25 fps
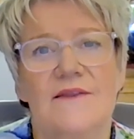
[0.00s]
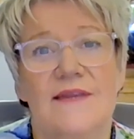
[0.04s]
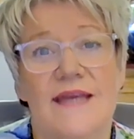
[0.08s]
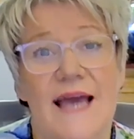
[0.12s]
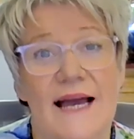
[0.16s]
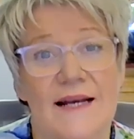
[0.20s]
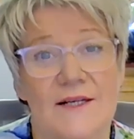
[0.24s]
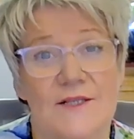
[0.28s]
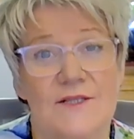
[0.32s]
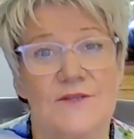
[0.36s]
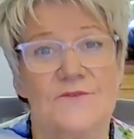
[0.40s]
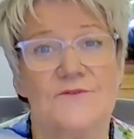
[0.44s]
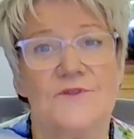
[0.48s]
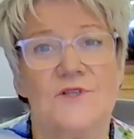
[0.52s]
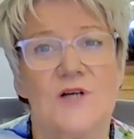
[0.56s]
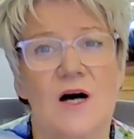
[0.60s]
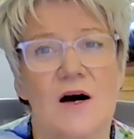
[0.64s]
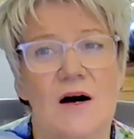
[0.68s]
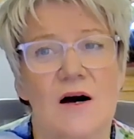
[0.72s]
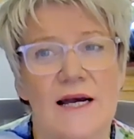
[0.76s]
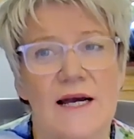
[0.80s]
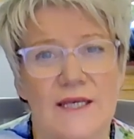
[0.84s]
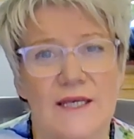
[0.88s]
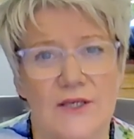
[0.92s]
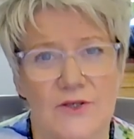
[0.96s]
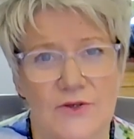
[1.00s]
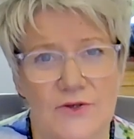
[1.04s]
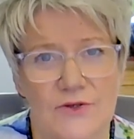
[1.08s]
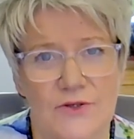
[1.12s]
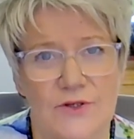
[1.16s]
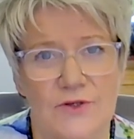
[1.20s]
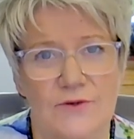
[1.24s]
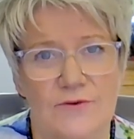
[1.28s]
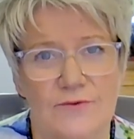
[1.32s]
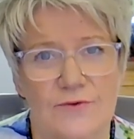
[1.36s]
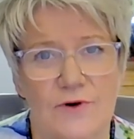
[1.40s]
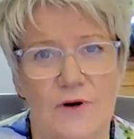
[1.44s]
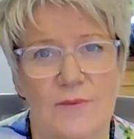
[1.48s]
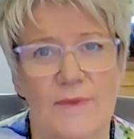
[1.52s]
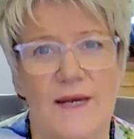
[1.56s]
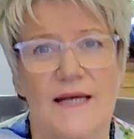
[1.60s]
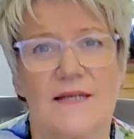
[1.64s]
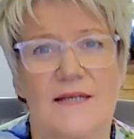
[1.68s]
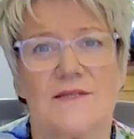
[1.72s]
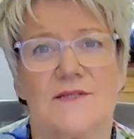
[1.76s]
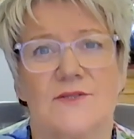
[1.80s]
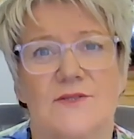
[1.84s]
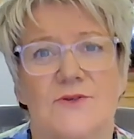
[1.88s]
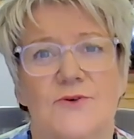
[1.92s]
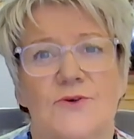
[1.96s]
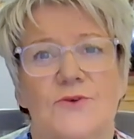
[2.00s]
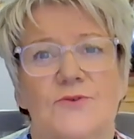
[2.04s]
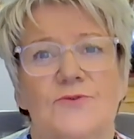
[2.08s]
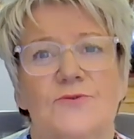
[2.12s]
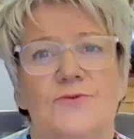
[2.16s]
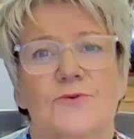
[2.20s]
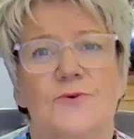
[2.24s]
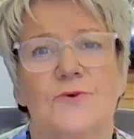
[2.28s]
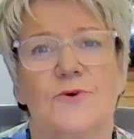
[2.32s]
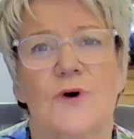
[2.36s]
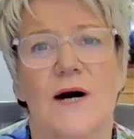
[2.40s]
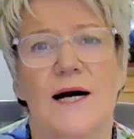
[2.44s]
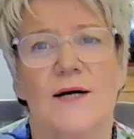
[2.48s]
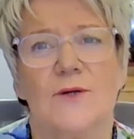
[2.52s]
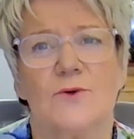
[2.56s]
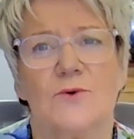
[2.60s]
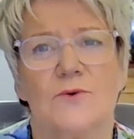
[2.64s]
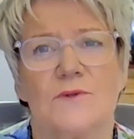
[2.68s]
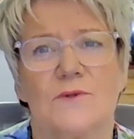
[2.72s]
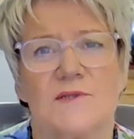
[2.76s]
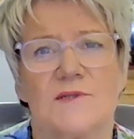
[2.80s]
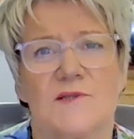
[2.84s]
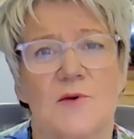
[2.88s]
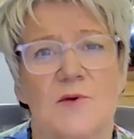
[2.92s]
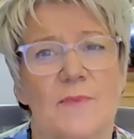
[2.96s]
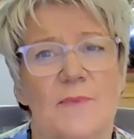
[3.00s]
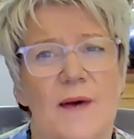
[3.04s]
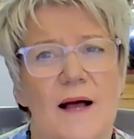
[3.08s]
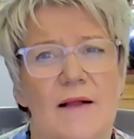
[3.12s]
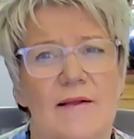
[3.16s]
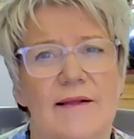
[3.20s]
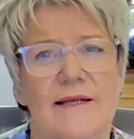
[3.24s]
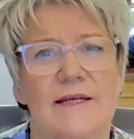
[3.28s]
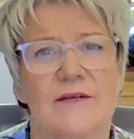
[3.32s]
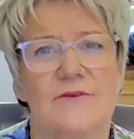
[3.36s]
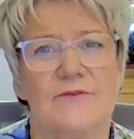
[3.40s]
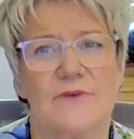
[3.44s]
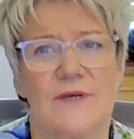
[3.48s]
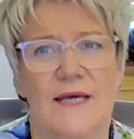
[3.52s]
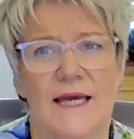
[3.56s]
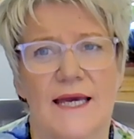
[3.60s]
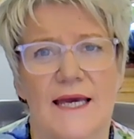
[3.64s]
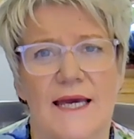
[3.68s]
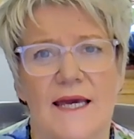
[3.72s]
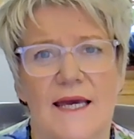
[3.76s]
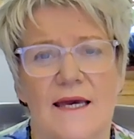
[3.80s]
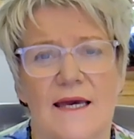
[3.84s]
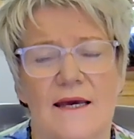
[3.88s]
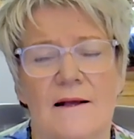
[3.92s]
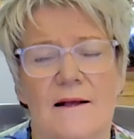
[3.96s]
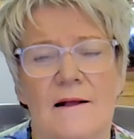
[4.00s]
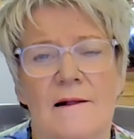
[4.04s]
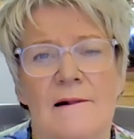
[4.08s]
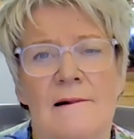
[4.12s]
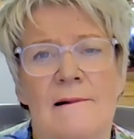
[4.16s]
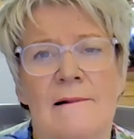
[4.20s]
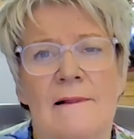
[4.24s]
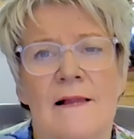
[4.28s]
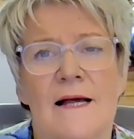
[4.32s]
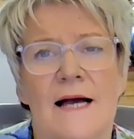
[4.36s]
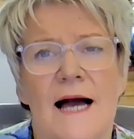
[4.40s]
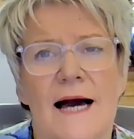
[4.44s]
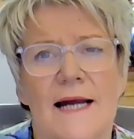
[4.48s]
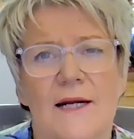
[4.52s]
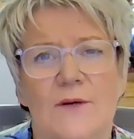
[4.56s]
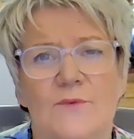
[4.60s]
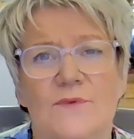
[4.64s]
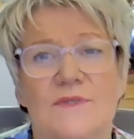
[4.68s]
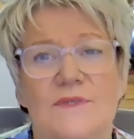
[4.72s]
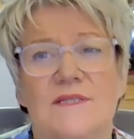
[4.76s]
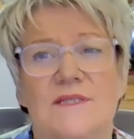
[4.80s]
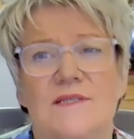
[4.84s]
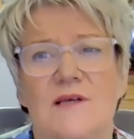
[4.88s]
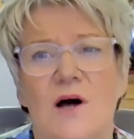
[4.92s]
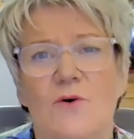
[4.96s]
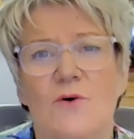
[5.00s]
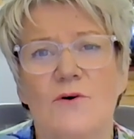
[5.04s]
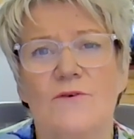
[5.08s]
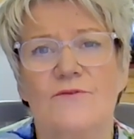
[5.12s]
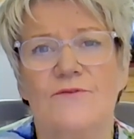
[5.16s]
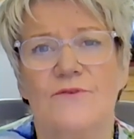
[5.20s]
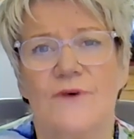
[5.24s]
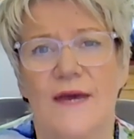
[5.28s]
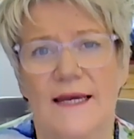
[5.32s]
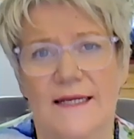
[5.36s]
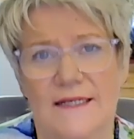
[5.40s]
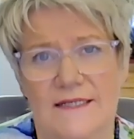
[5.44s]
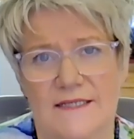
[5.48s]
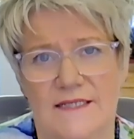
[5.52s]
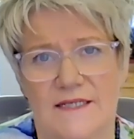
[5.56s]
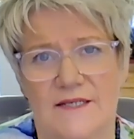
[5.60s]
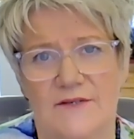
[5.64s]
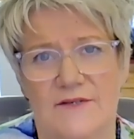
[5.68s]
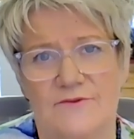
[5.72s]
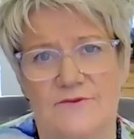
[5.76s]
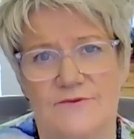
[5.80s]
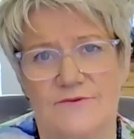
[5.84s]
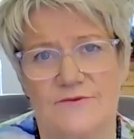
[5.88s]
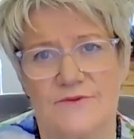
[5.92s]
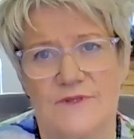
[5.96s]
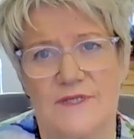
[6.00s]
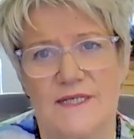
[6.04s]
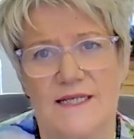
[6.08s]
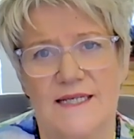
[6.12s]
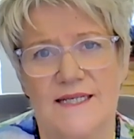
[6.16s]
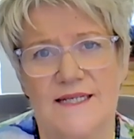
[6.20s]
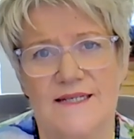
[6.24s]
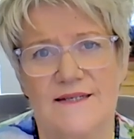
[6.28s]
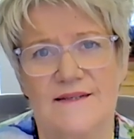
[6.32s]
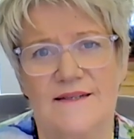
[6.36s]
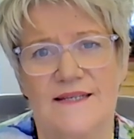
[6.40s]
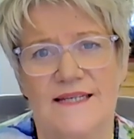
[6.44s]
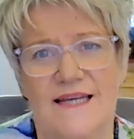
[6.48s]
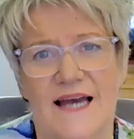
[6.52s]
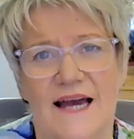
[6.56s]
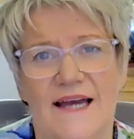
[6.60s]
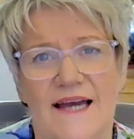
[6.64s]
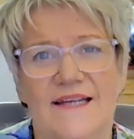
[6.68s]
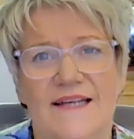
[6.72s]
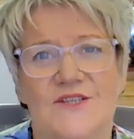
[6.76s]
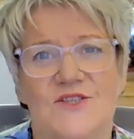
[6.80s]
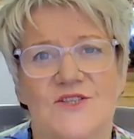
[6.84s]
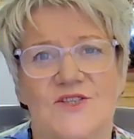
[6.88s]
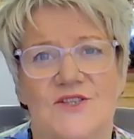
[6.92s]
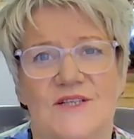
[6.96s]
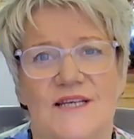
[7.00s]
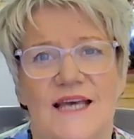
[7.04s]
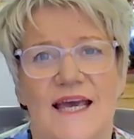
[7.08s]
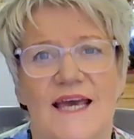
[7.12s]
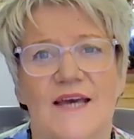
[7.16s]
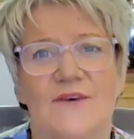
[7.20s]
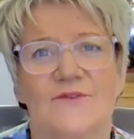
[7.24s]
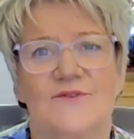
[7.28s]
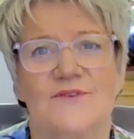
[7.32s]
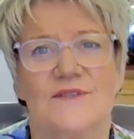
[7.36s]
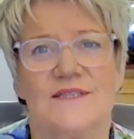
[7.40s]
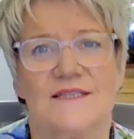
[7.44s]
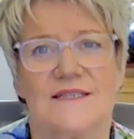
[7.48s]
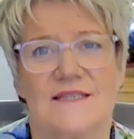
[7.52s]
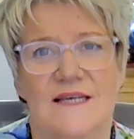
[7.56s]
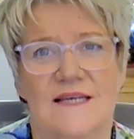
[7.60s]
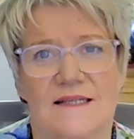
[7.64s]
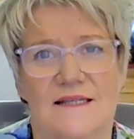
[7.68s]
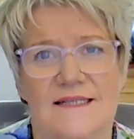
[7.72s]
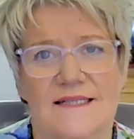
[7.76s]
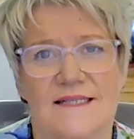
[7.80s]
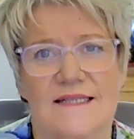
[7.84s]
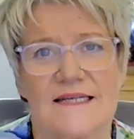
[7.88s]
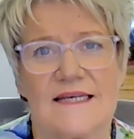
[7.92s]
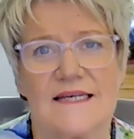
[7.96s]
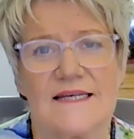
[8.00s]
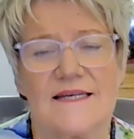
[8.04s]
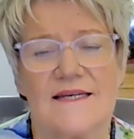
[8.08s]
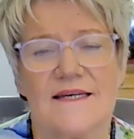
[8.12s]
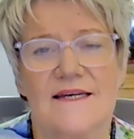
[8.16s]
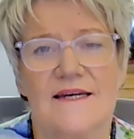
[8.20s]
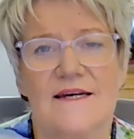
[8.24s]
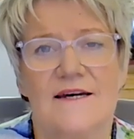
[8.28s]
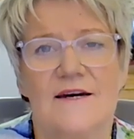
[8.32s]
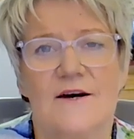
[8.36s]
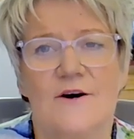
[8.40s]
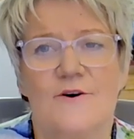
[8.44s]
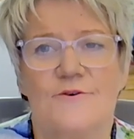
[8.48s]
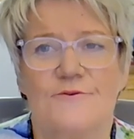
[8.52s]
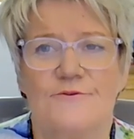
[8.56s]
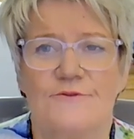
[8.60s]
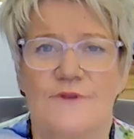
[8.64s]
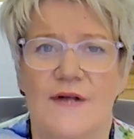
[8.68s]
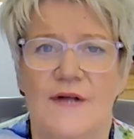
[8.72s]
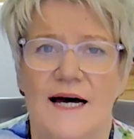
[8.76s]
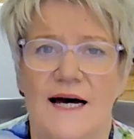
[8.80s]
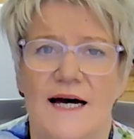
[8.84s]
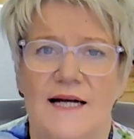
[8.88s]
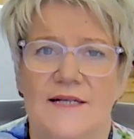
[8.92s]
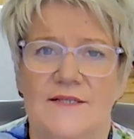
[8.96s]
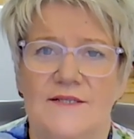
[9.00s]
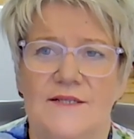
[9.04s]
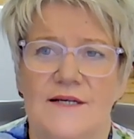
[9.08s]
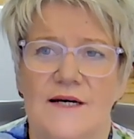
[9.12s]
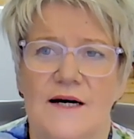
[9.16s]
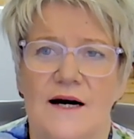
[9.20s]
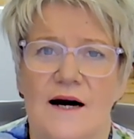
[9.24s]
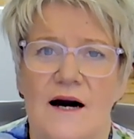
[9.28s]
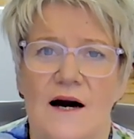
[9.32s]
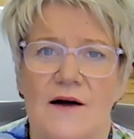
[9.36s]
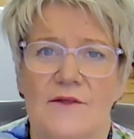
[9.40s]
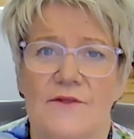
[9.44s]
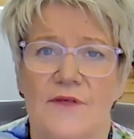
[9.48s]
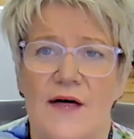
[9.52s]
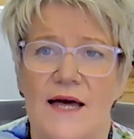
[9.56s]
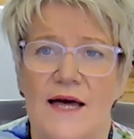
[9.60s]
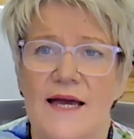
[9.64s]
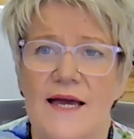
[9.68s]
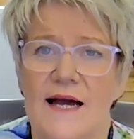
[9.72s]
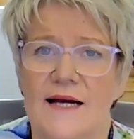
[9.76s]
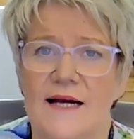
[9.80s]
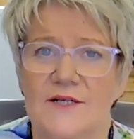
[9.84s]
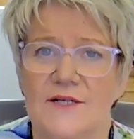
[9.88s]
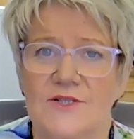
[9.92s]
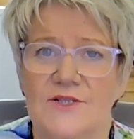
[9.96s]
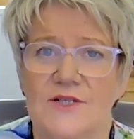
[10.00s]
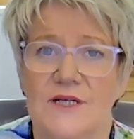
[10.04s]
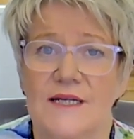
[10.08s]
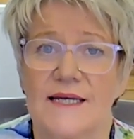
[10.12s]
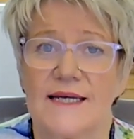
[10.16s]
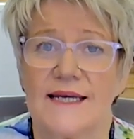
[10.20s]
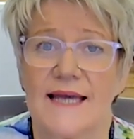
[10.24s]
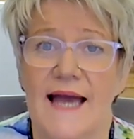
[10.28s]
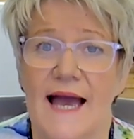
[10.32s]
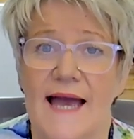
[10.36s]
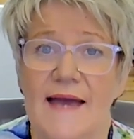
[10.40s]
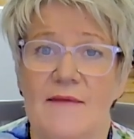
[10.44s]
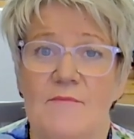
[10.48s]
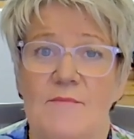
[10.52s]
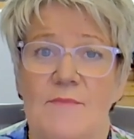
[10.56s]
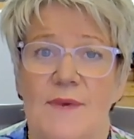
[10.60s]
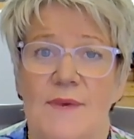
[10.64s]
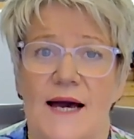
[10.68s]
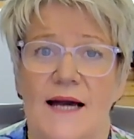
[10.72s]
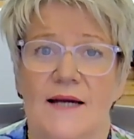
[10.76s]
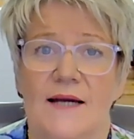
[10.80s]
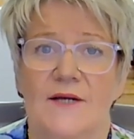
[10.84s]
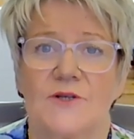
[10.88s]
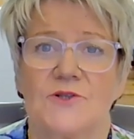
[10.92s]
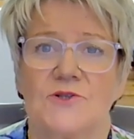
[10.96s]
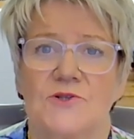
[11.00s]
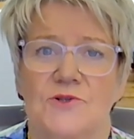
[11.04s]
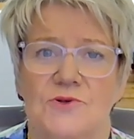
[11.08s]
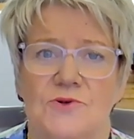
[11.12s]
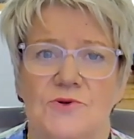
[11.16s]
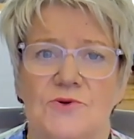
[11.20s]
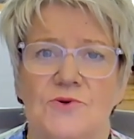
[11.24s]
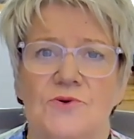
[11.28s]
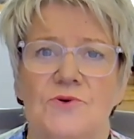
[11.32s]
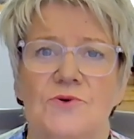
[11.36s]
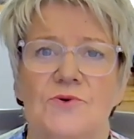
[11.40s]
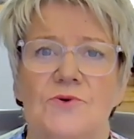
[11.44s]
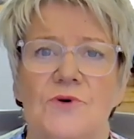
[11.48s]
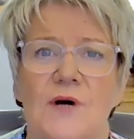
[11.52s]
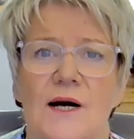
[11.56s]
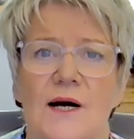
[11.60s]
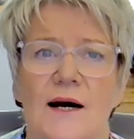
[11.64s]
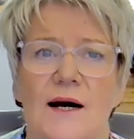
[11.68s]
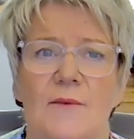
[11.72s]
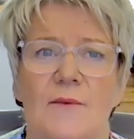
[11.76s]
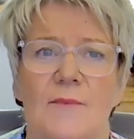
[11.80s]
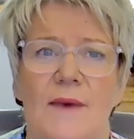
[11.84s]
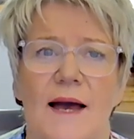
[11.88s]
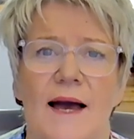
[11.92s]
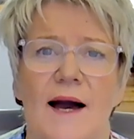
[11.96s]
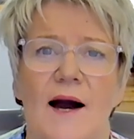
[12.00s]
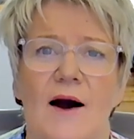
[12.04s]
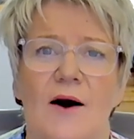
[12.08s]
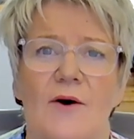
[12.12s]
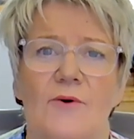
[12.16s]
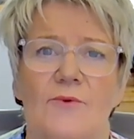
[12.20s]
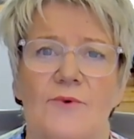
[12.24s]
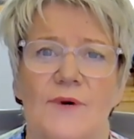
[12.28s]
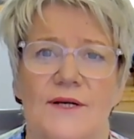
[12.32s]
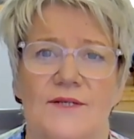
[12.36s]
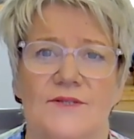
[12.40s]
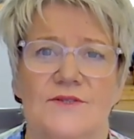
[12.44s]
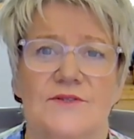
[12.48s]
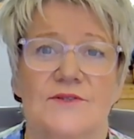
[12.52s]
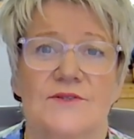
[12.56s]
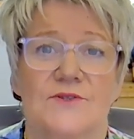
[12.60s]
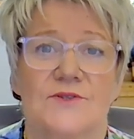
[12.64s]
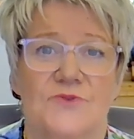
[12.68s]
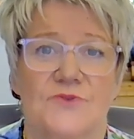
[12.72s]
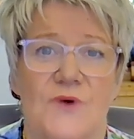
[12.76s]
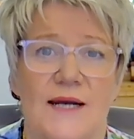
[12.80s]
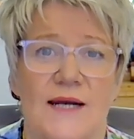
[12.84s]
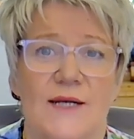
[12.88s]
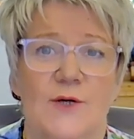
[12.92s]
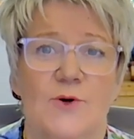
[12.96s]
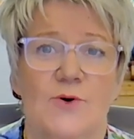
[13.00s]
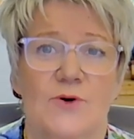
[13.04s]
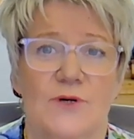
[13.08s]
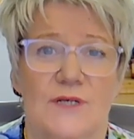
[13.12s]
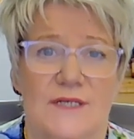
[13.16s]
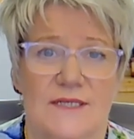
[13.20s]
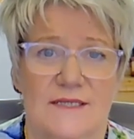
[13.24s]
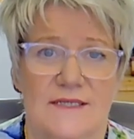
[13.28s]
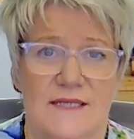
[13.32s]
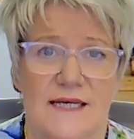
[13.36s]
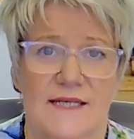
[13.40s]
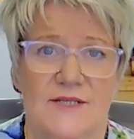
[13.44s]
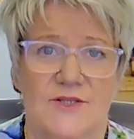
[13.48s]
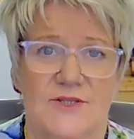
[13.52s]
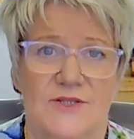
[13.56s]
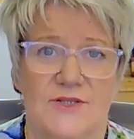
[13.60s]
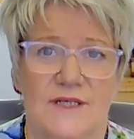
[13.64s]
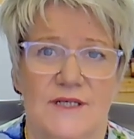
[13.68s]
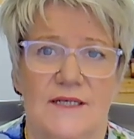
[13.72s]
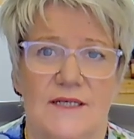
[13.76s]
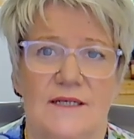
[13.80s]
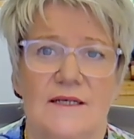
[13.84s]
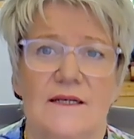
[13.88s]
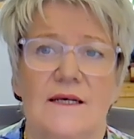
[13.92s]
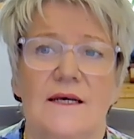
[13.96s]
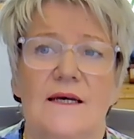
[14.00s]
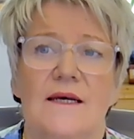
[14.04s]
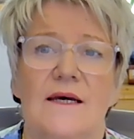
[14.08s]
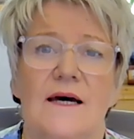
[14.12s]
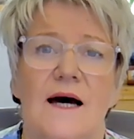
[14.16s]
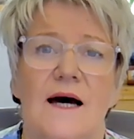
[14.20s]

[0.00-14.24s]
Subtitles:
the active dying unit from our Cert 4 and also palliative care. And it was so effective in the aged care facility that they actually came back to our registered training organization,